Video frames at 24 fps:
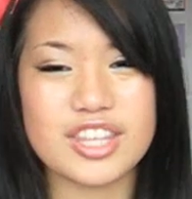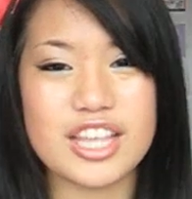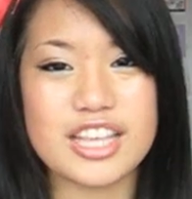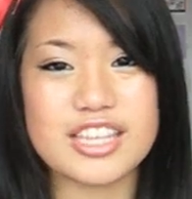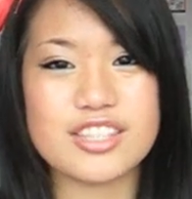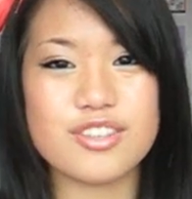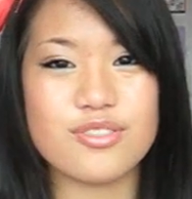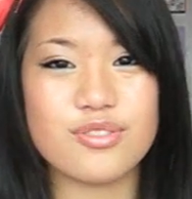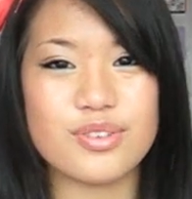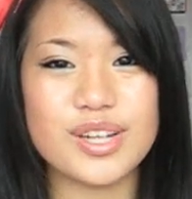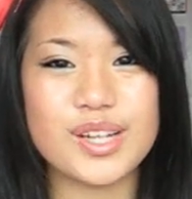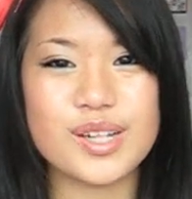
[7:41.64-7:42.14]

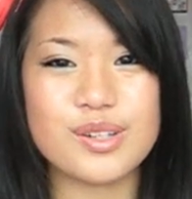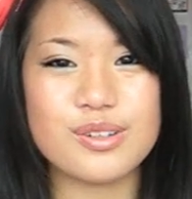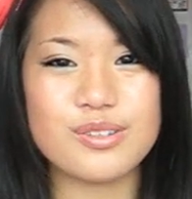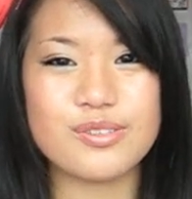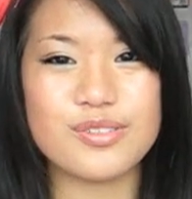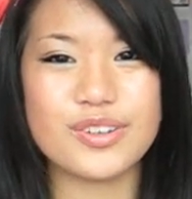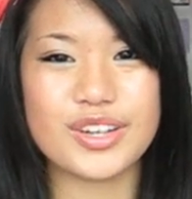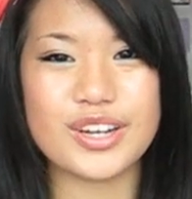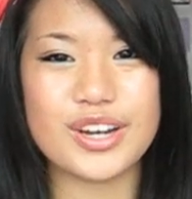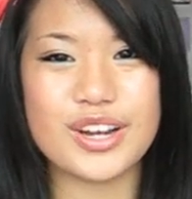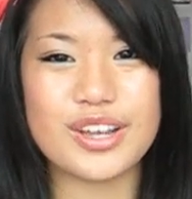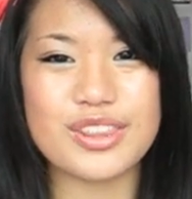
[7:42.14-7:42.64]
there's a really
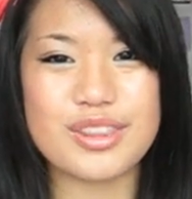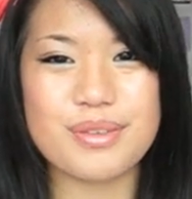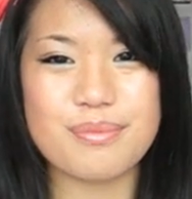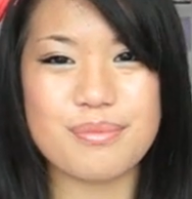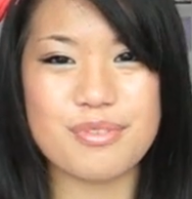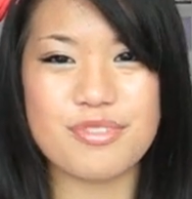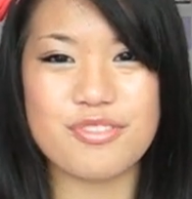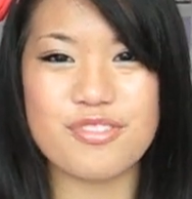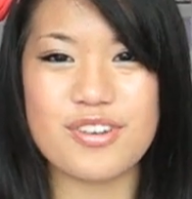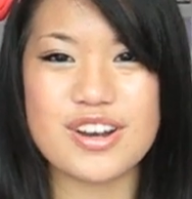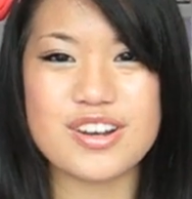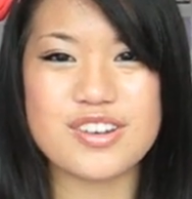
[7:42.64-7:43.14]
cool video that a
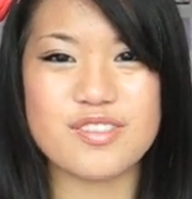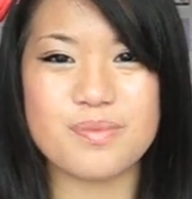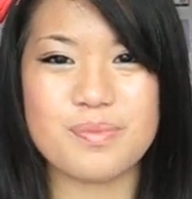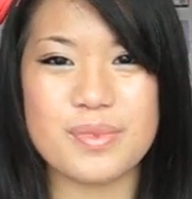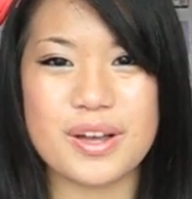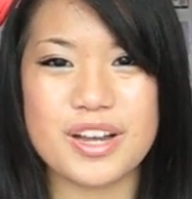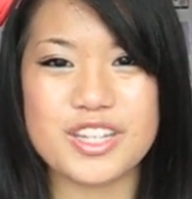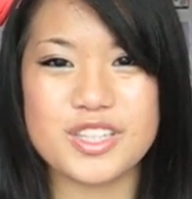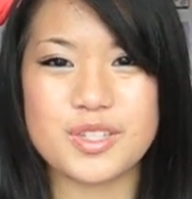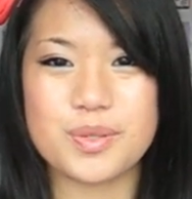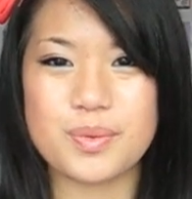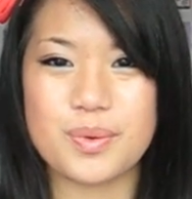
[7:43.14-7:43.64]
friend of
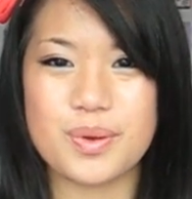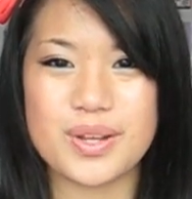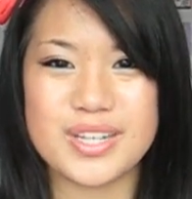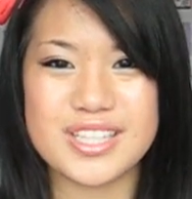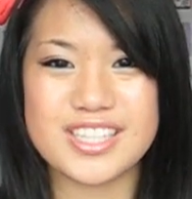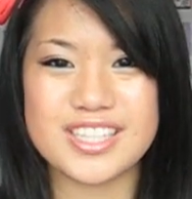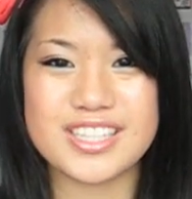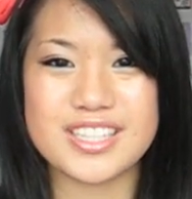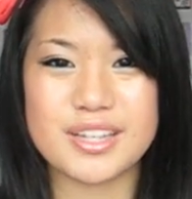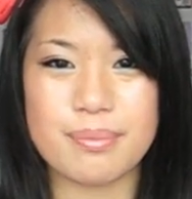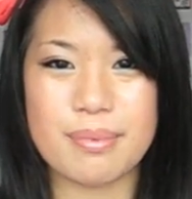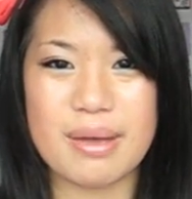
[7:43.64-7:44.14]
mine
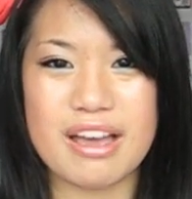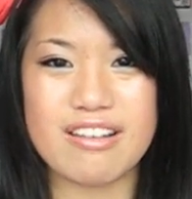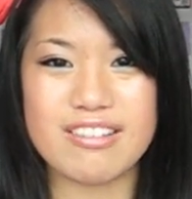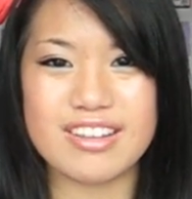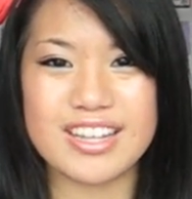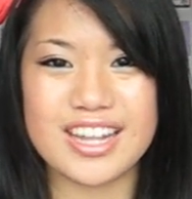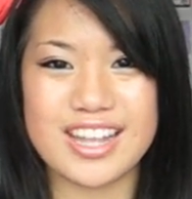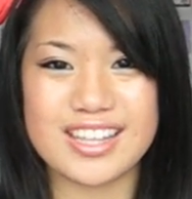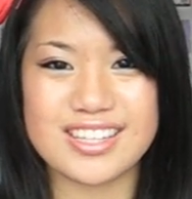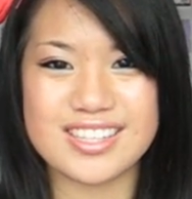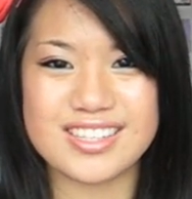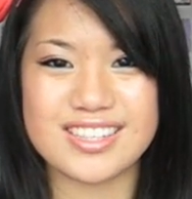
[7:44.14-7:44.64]
tweeted
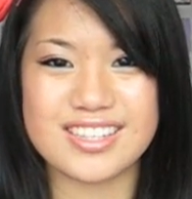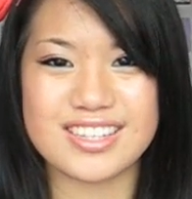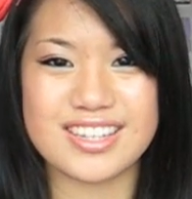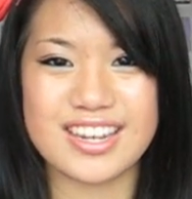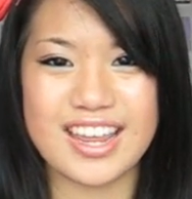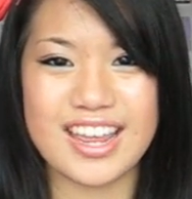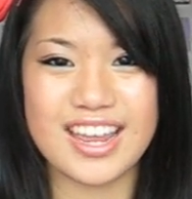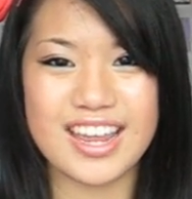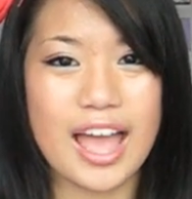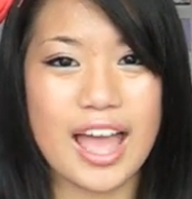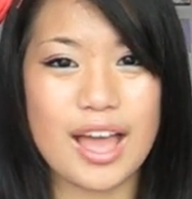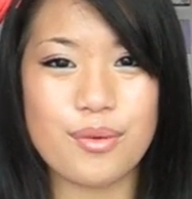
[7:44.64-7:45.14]
about
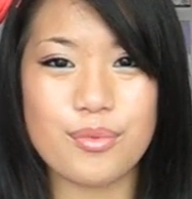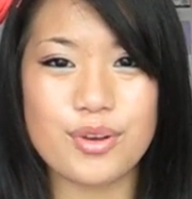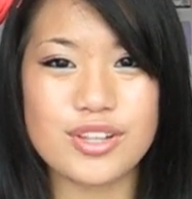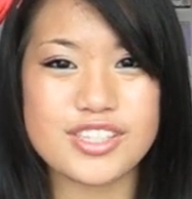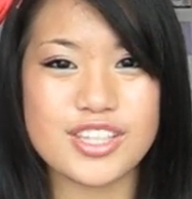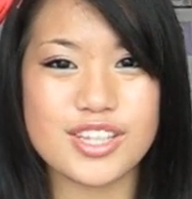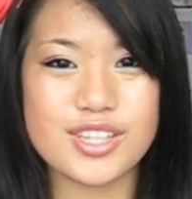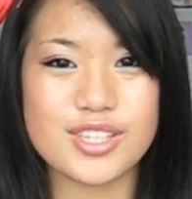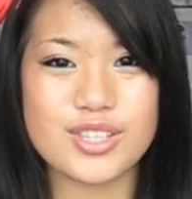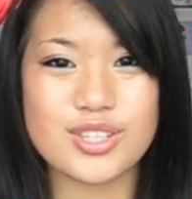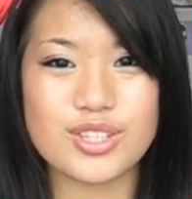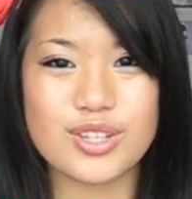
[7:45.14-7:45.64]
yesterday, and
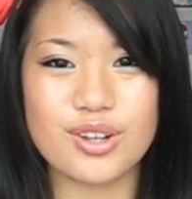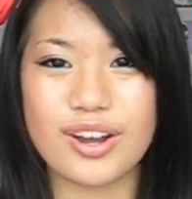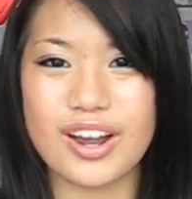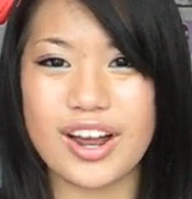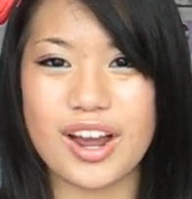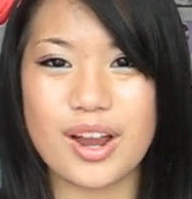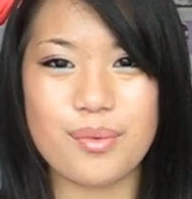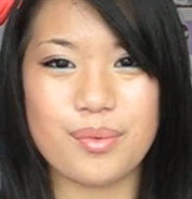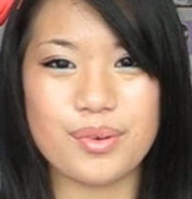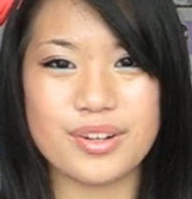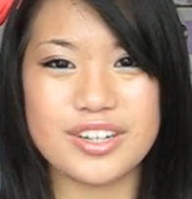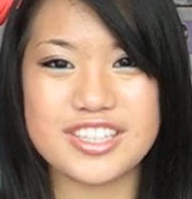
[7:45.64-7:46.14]
once I saw
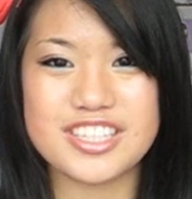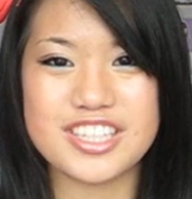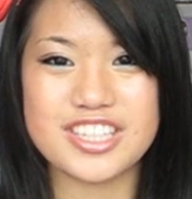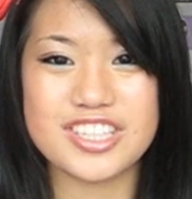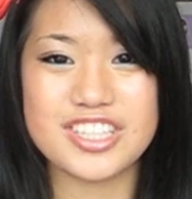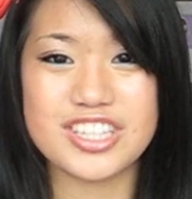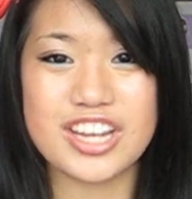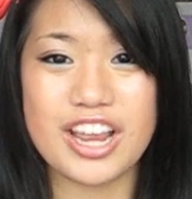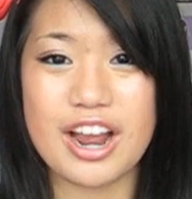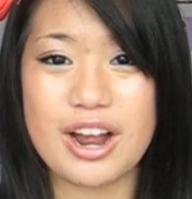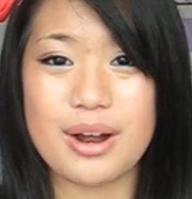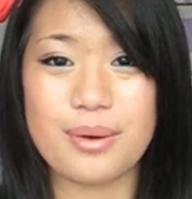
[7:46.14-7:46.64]
it I wanted to
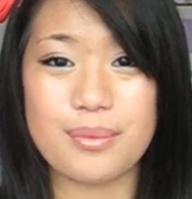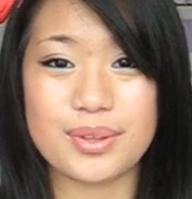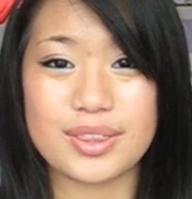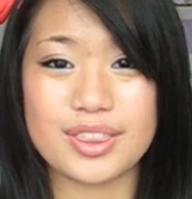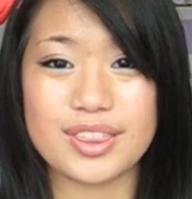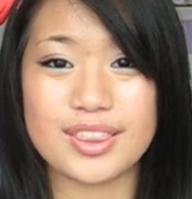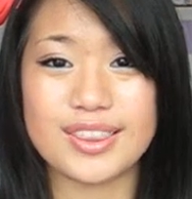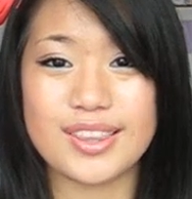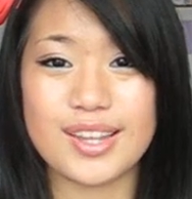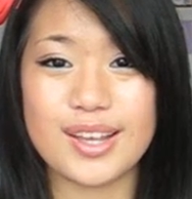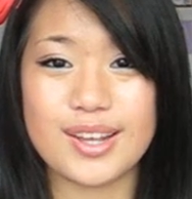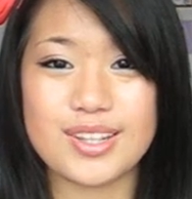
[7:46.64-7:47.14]
share it
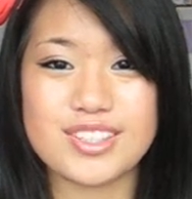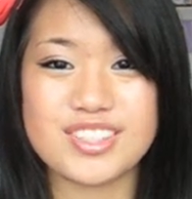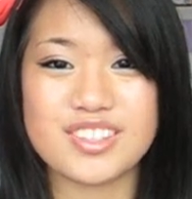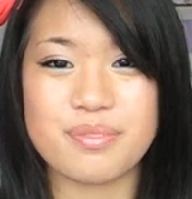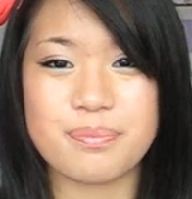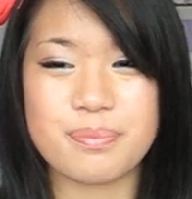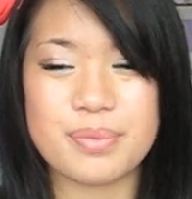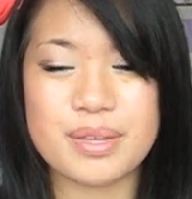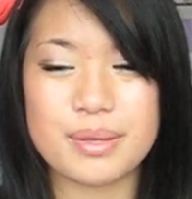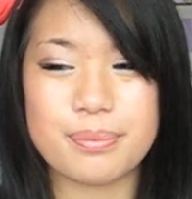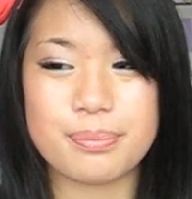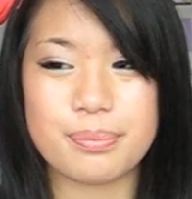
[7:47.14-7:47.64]
with loads
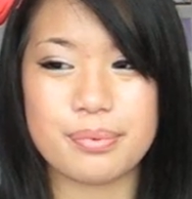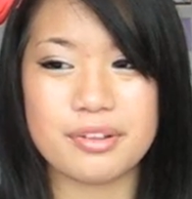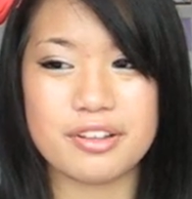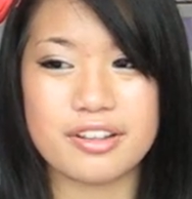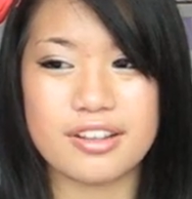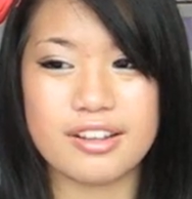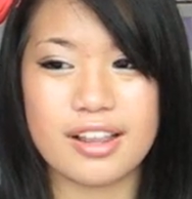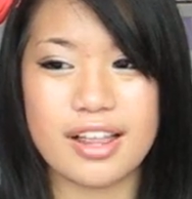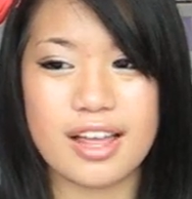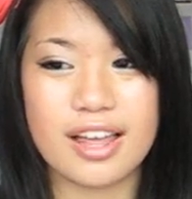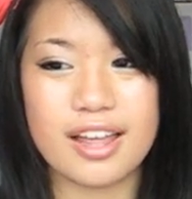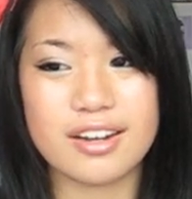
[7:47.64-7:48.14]
of people
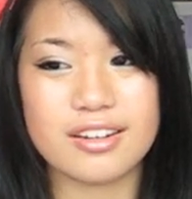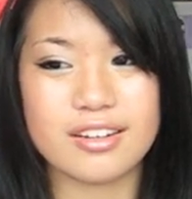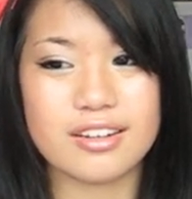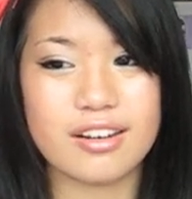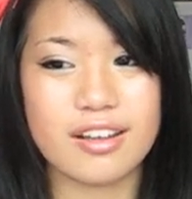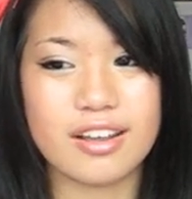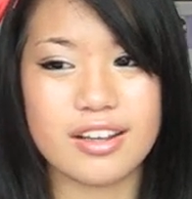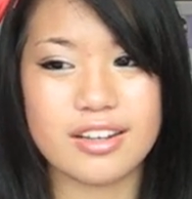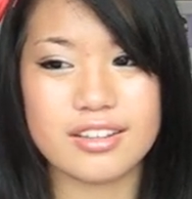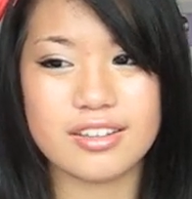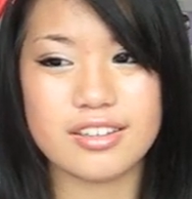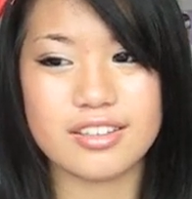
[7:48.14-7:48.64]
and
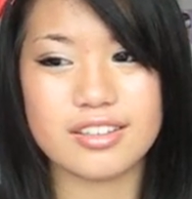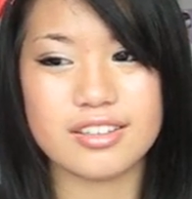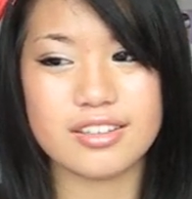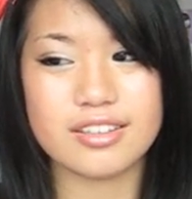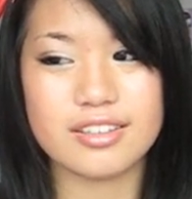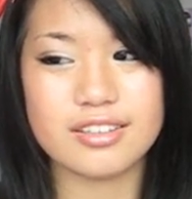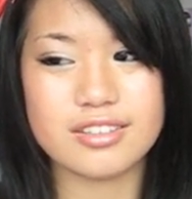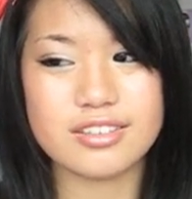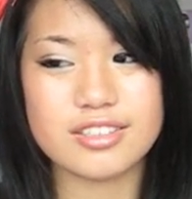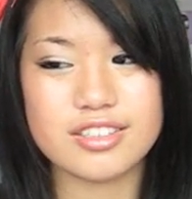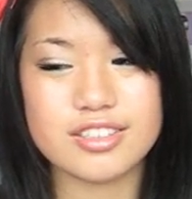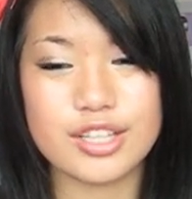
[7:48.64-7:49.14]
I
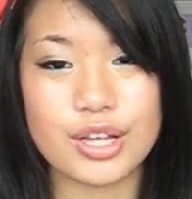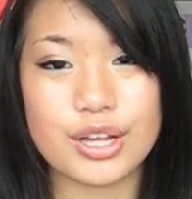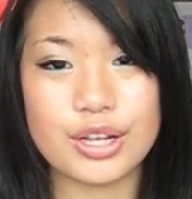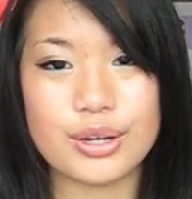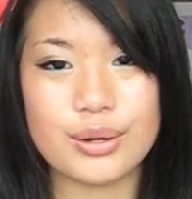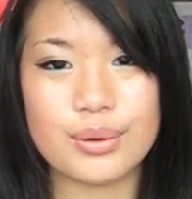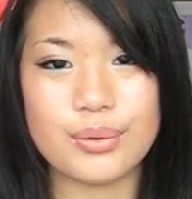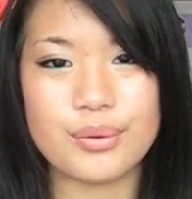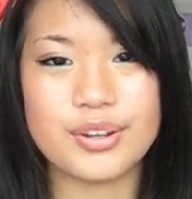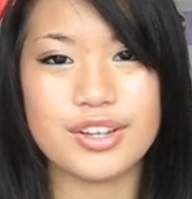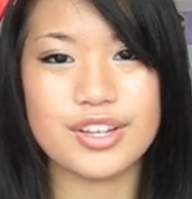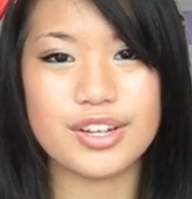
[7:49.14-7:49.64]
couldn't, so
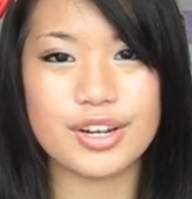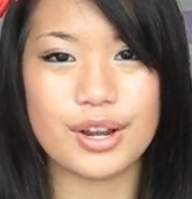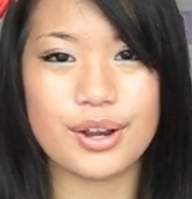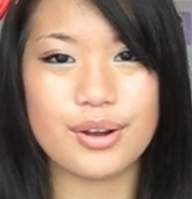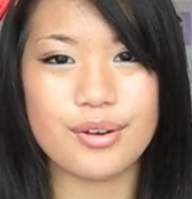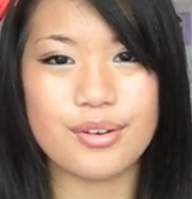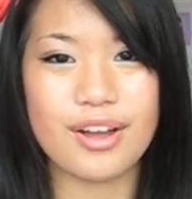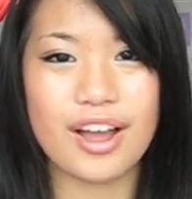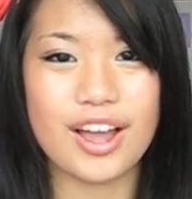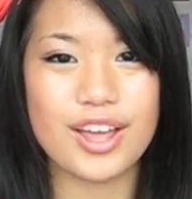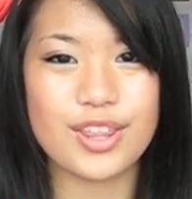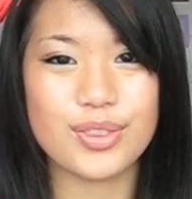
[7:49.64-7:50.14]
you
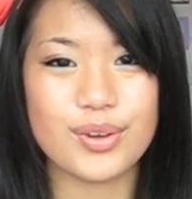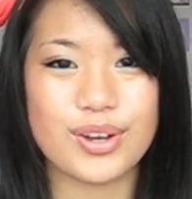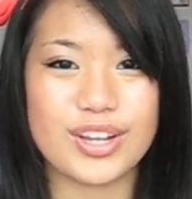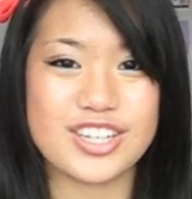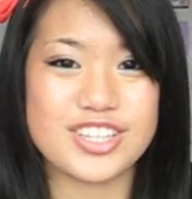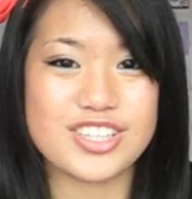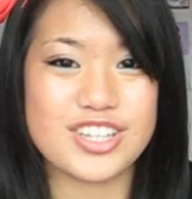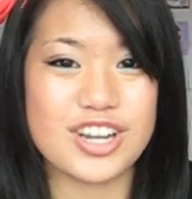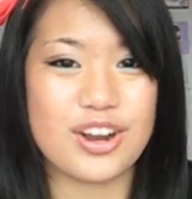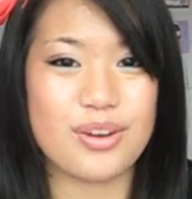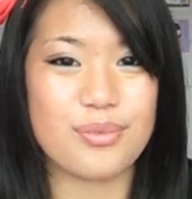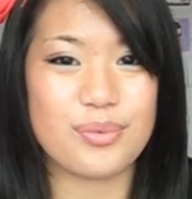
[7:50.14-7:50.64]
know, I thought
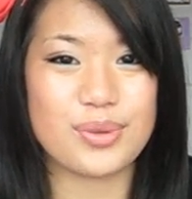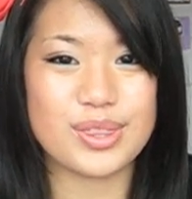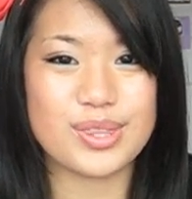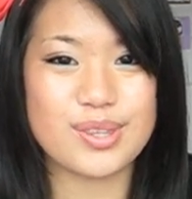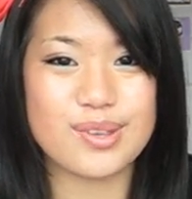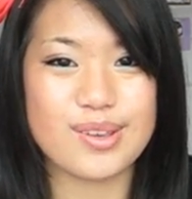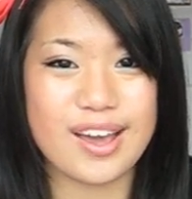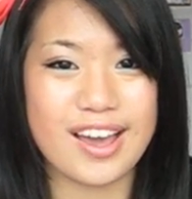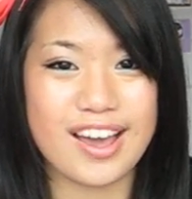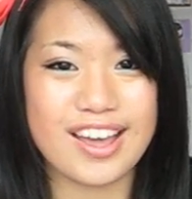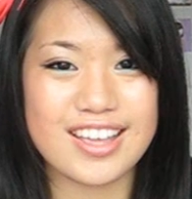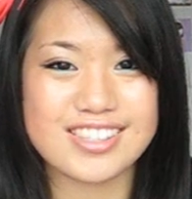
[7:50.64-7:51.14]
I'd share it with
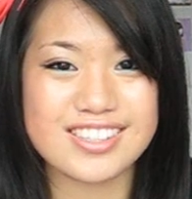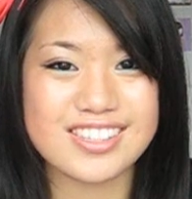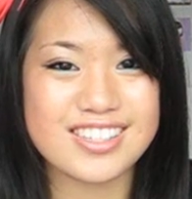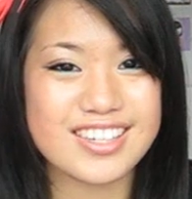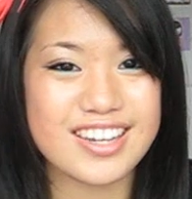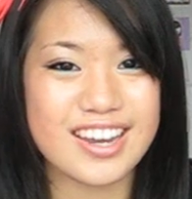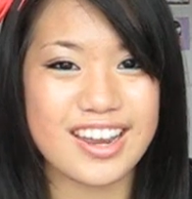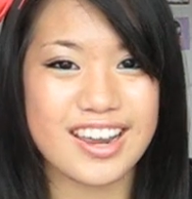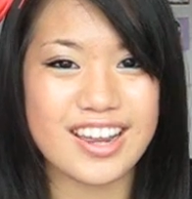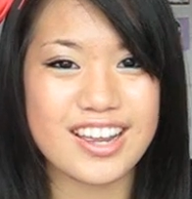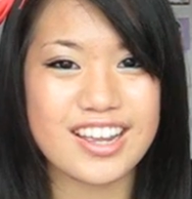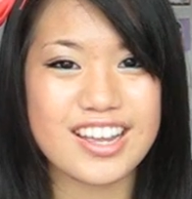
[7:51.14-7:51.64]
you guys
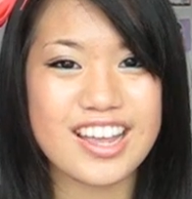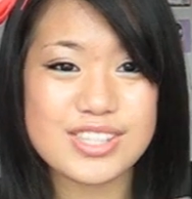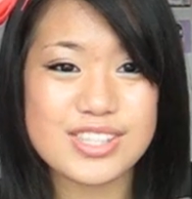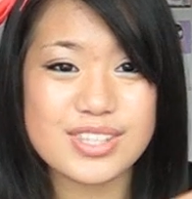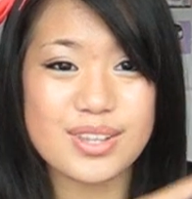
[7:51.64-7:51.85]
today.